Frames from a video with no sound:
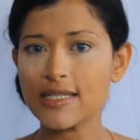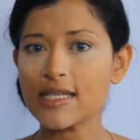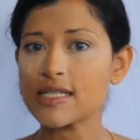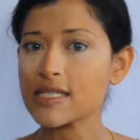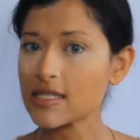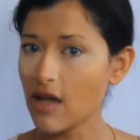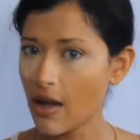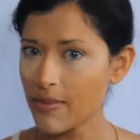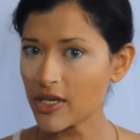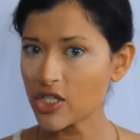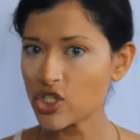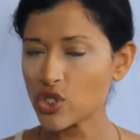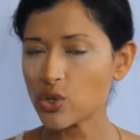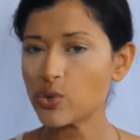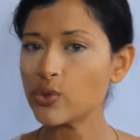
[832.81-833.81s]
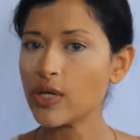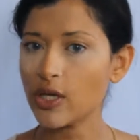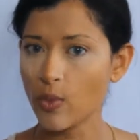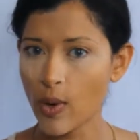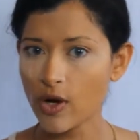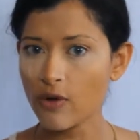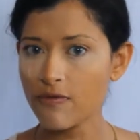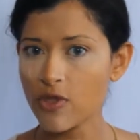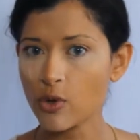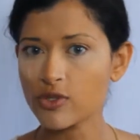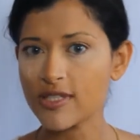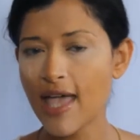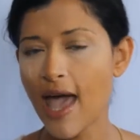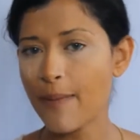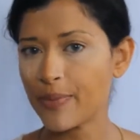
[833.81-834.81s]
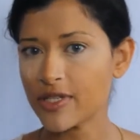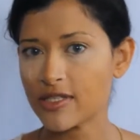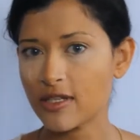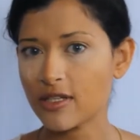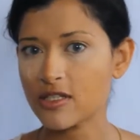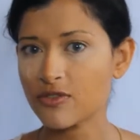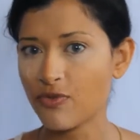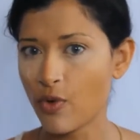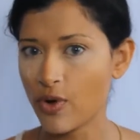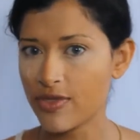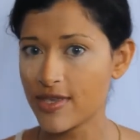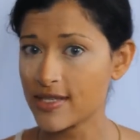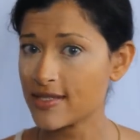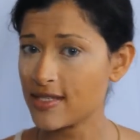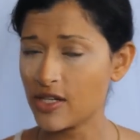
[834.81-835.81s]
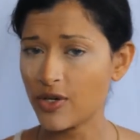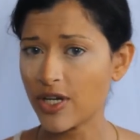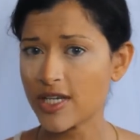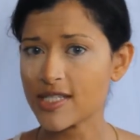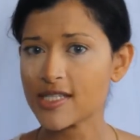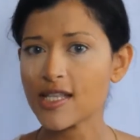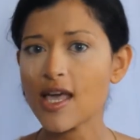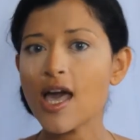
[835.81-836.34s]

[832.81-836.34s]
it's coming soon in one of those episodes for this series.